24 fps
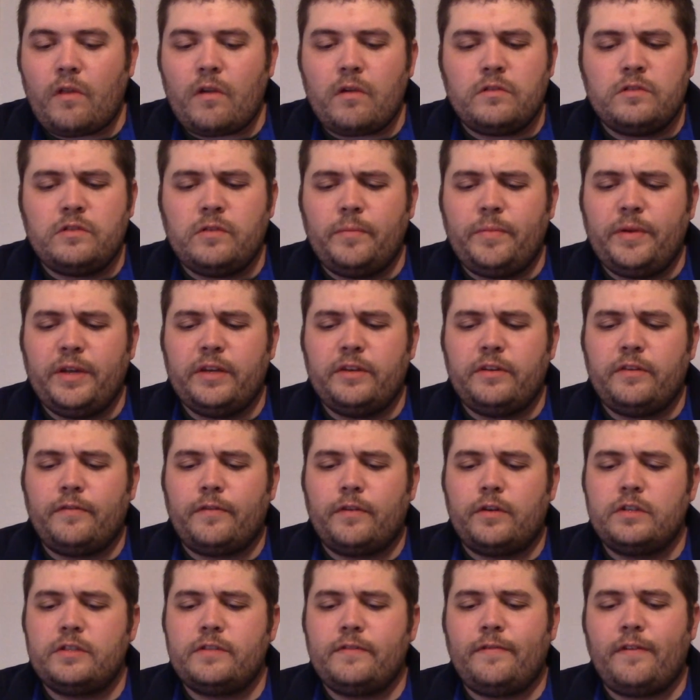So being
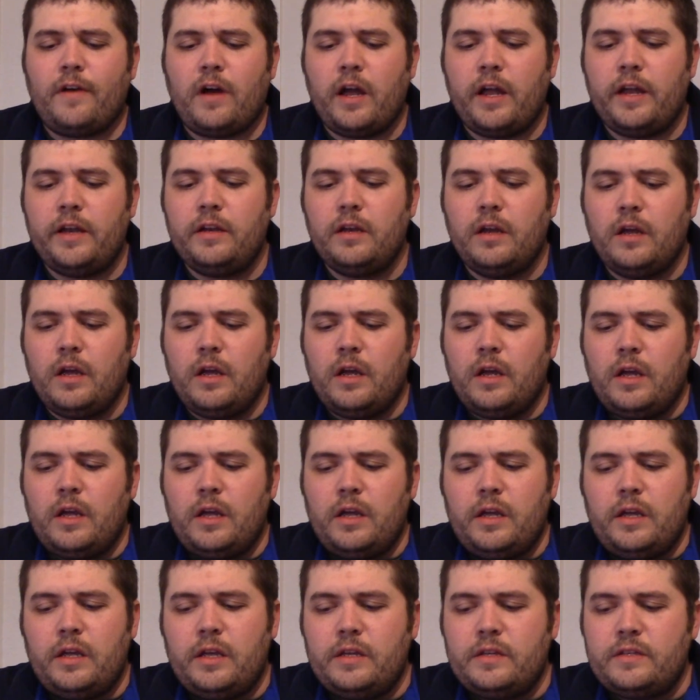diversified
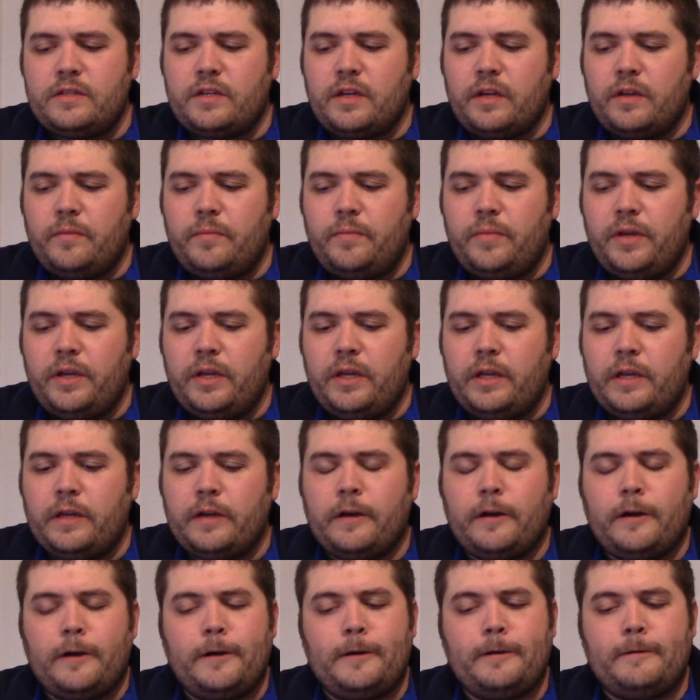is going to be,
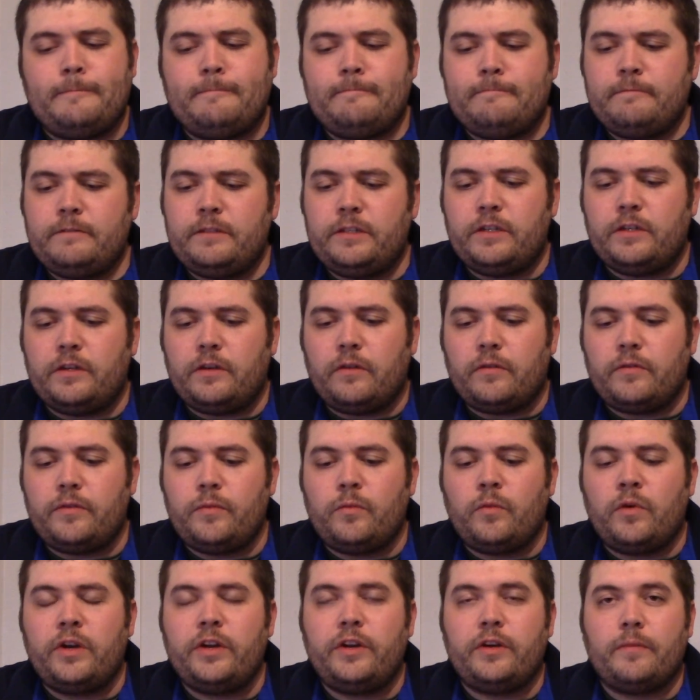
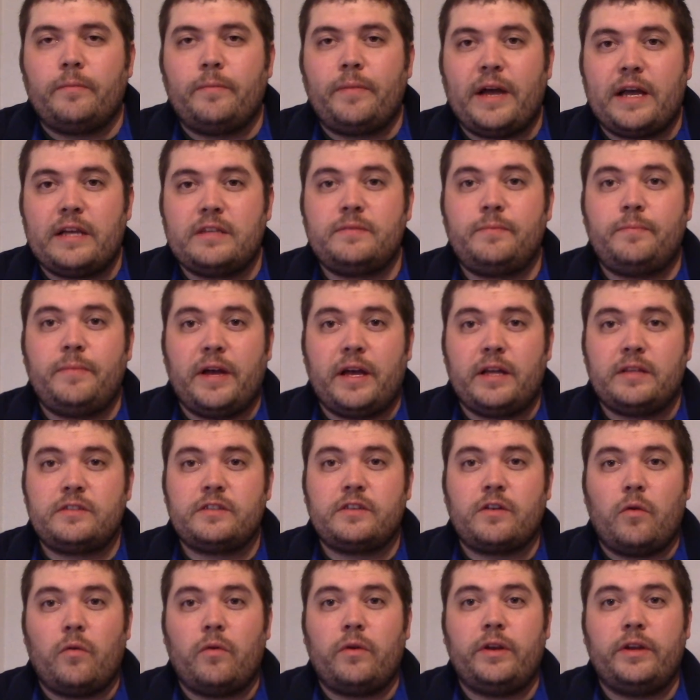one of your best bets
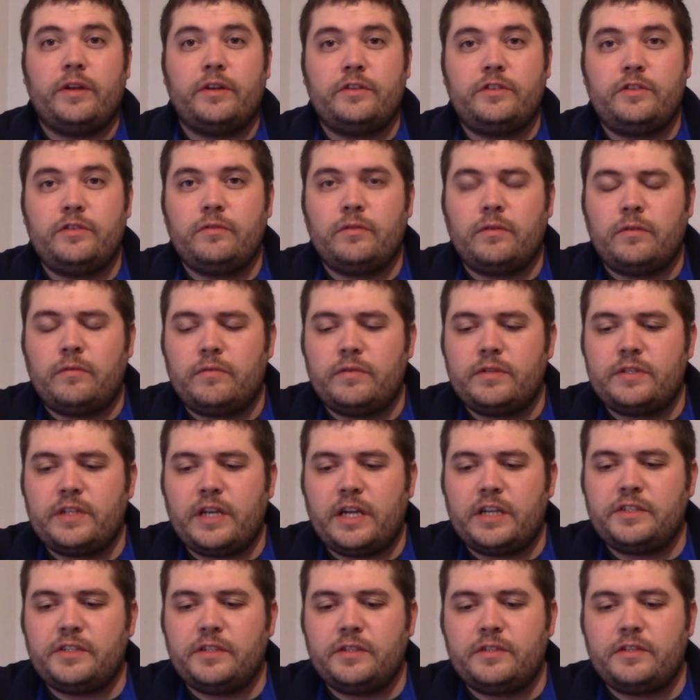going into a
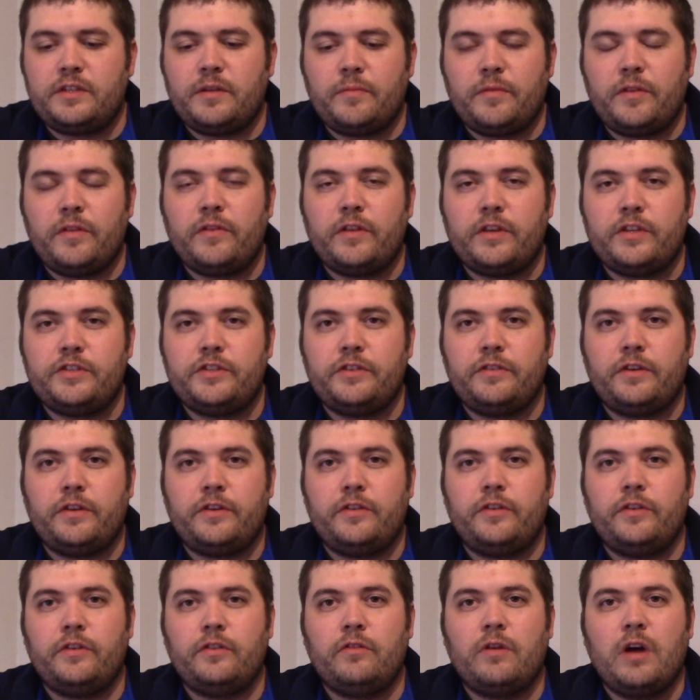recession, something that you
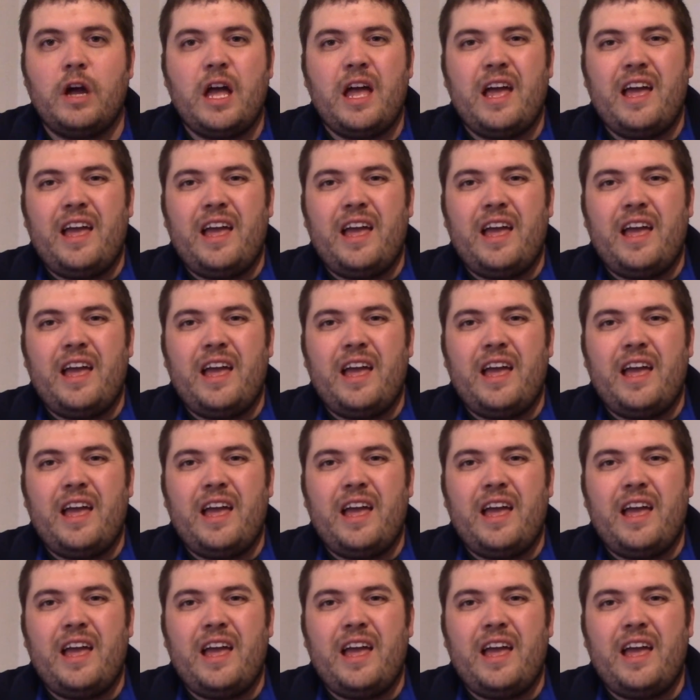can do.